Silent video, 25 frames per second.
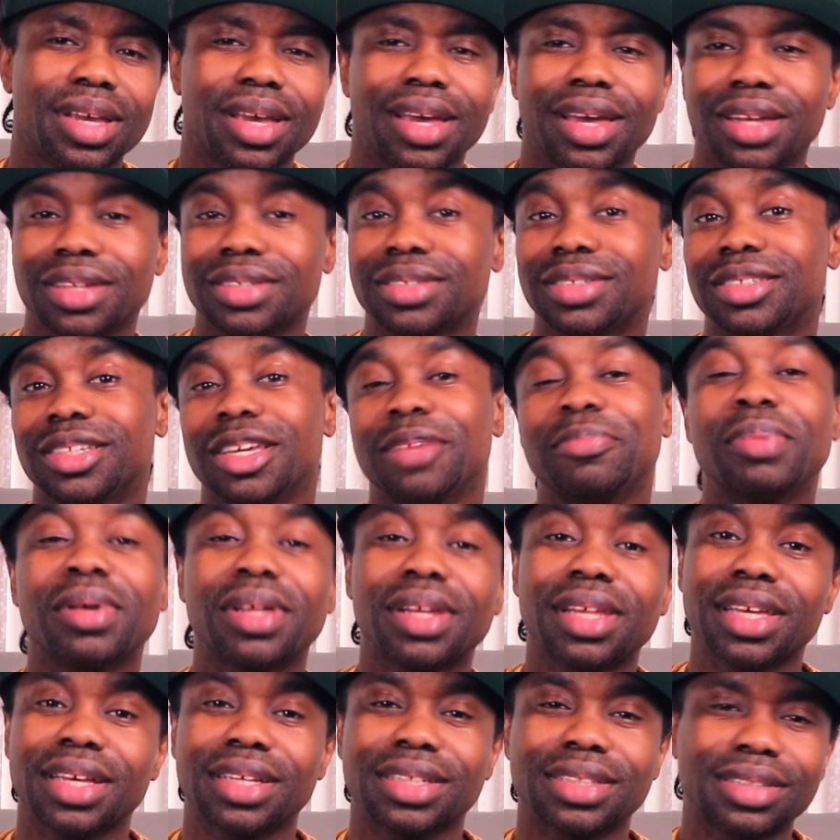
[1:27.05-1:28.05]
It is
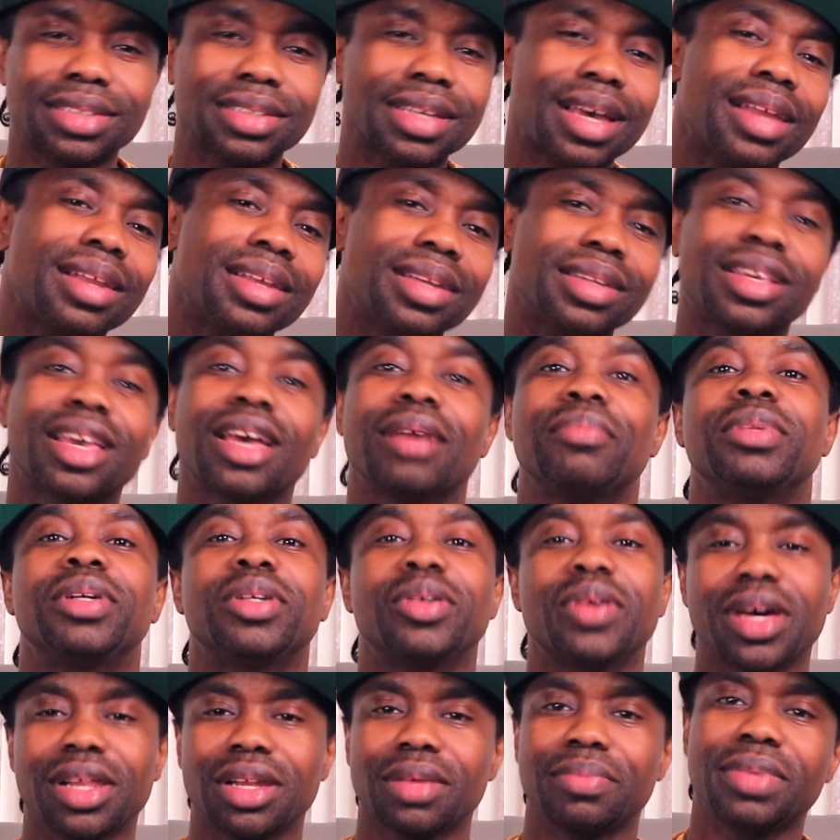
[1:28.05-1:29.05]
typically a solid
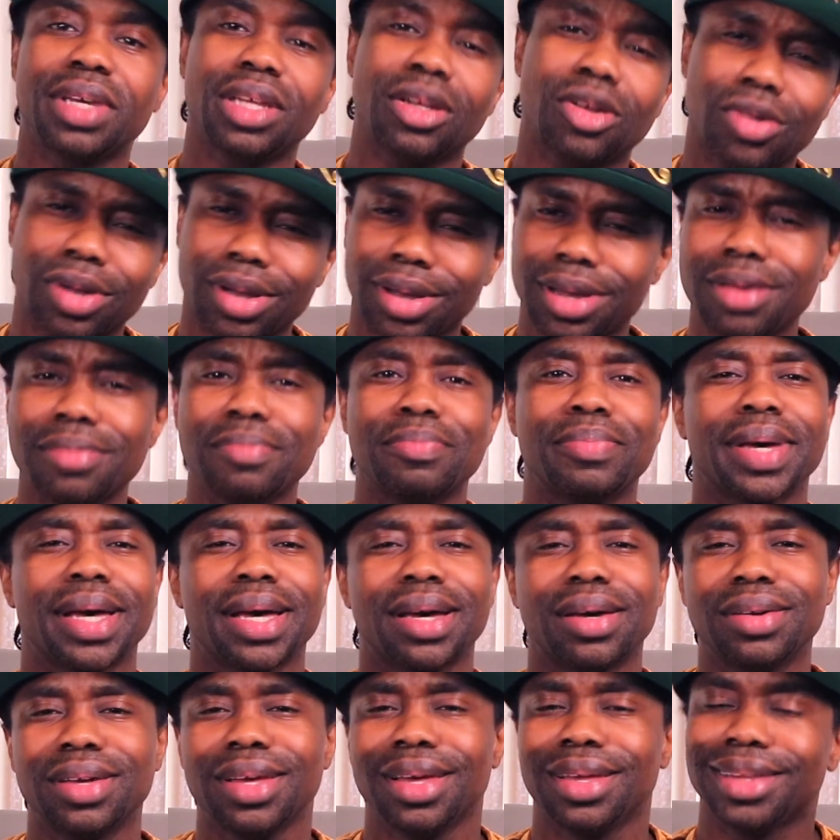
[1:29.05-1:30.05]
chemical element or
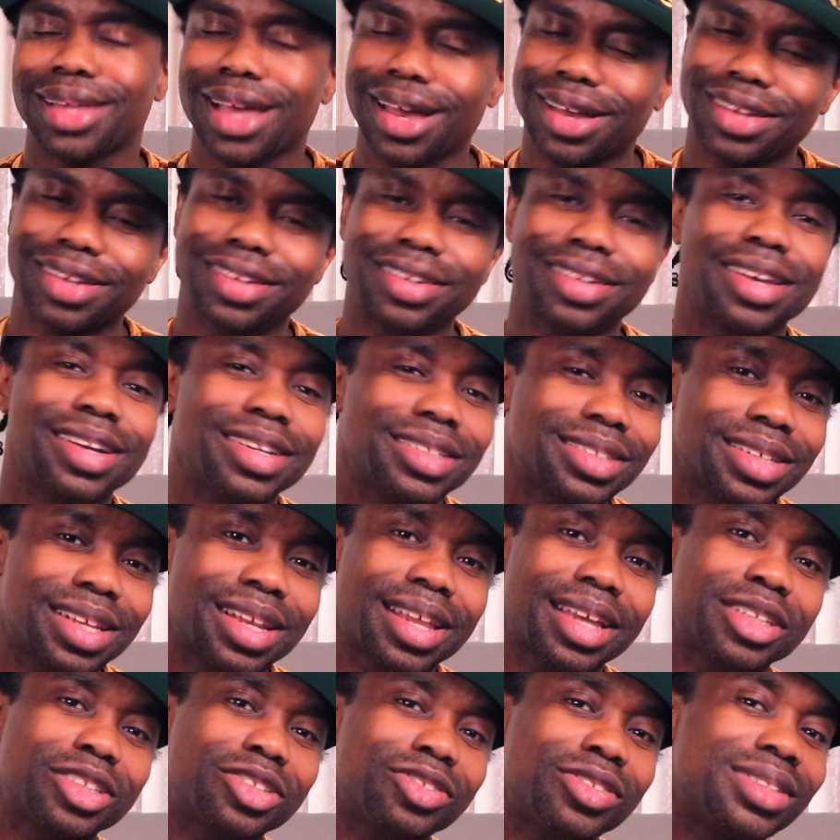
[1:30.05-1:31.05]
compound that conducts
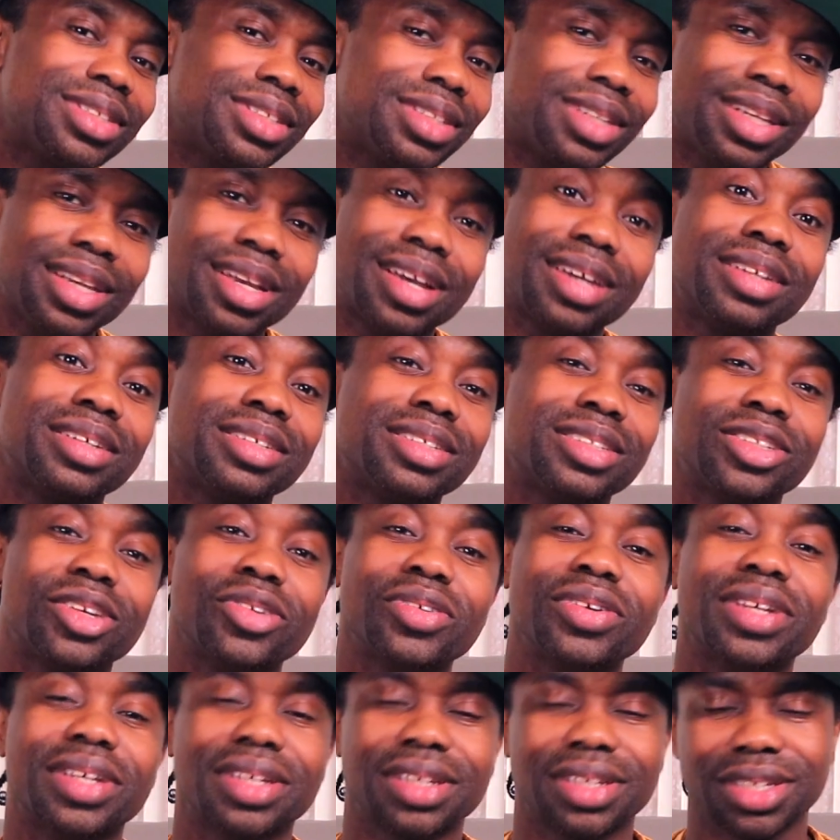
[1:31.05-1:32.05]
electricity under
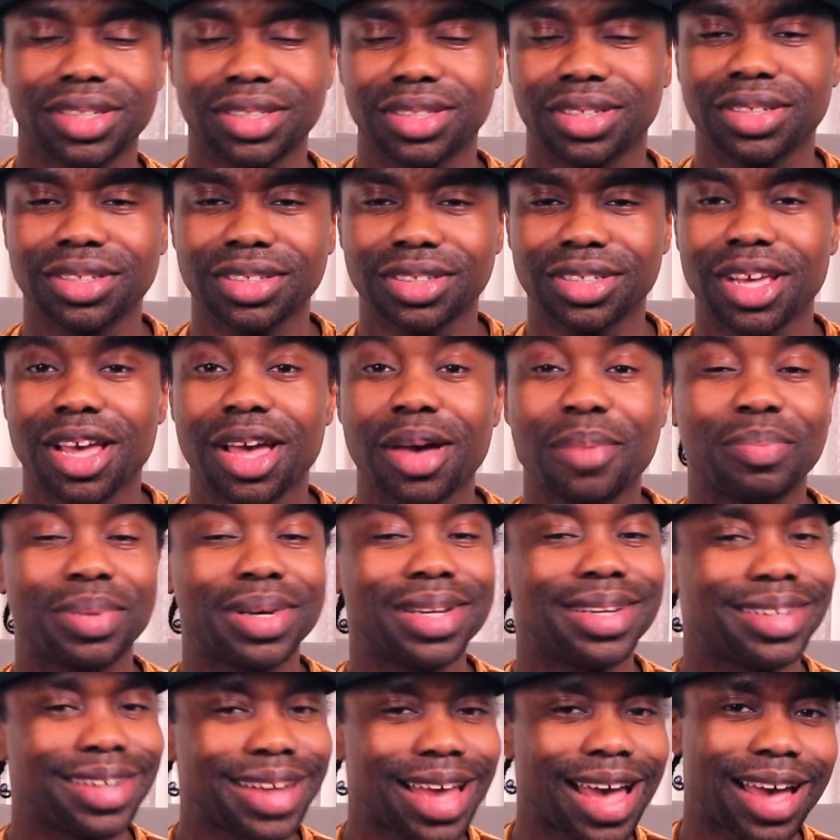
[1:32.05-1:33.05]
certain conditions, but
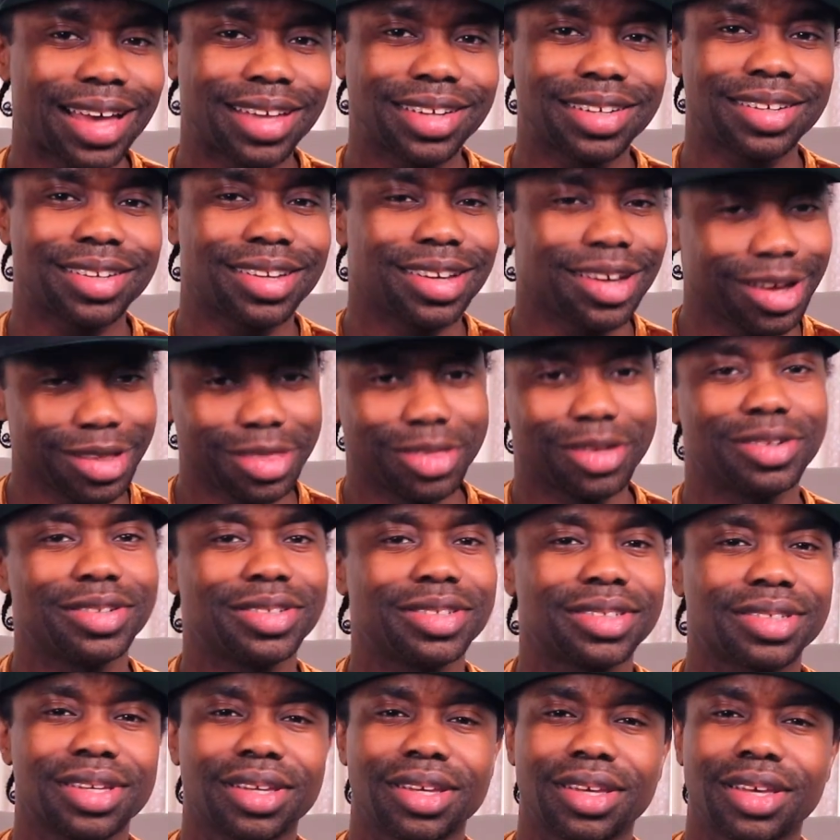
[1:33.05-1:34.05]
not
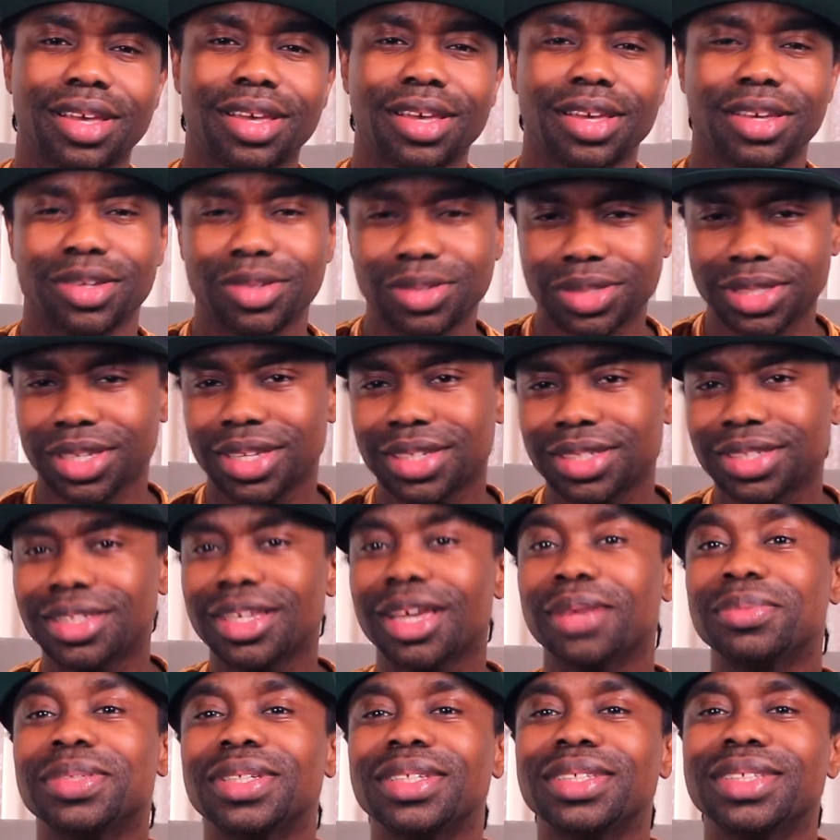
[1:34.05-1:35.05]
others. You see, a
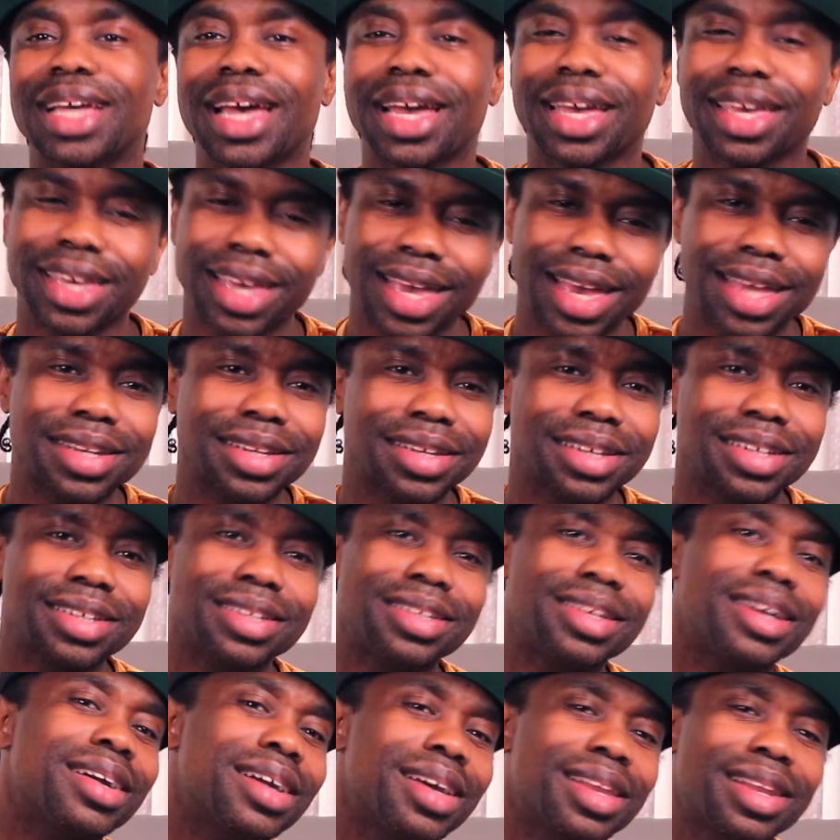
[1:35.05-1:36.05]
substance that can
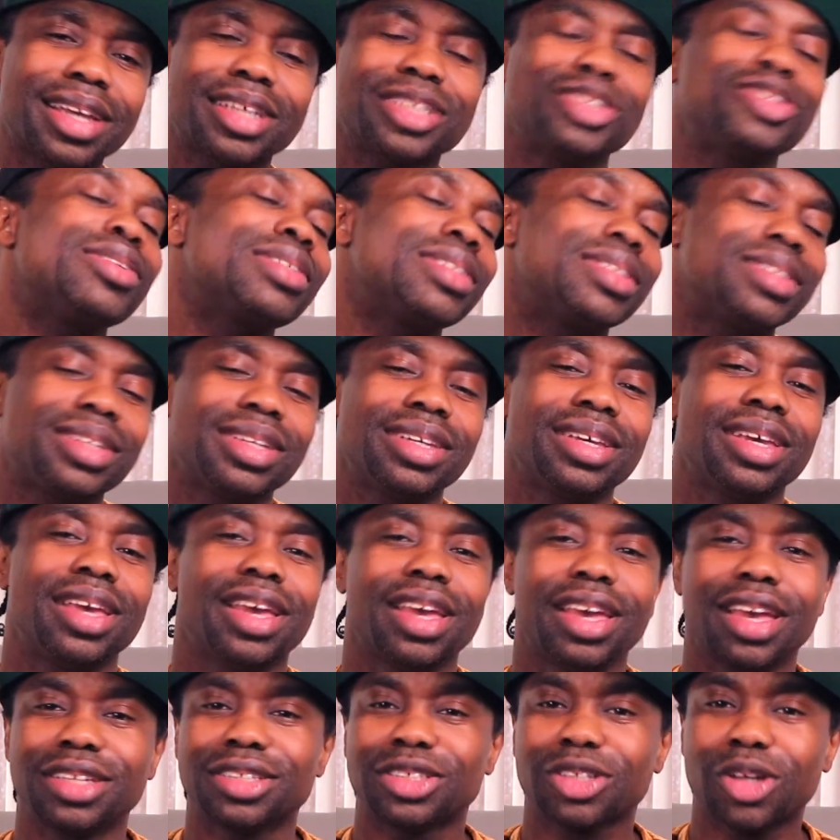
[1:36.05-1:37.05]
conduct electricity
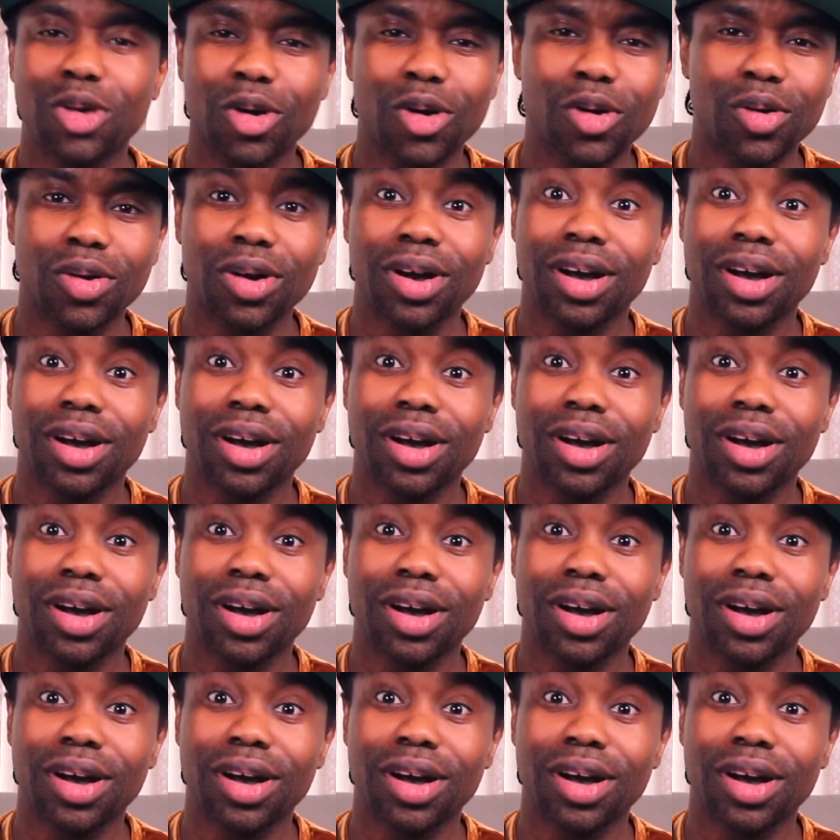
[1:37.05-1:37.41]
is called